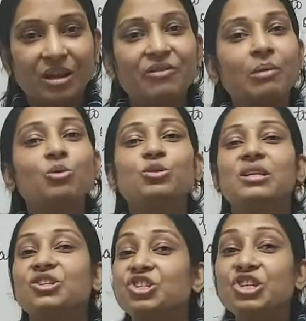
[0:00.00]
If I am
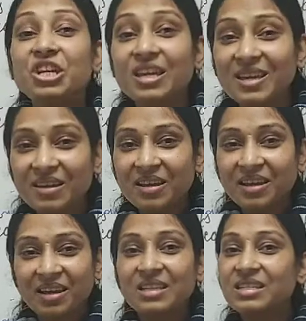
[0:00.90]
using she
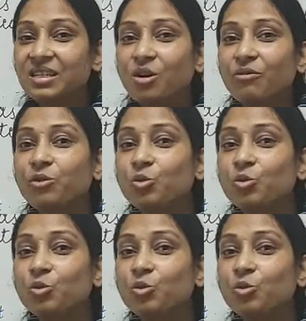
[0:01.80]
instead of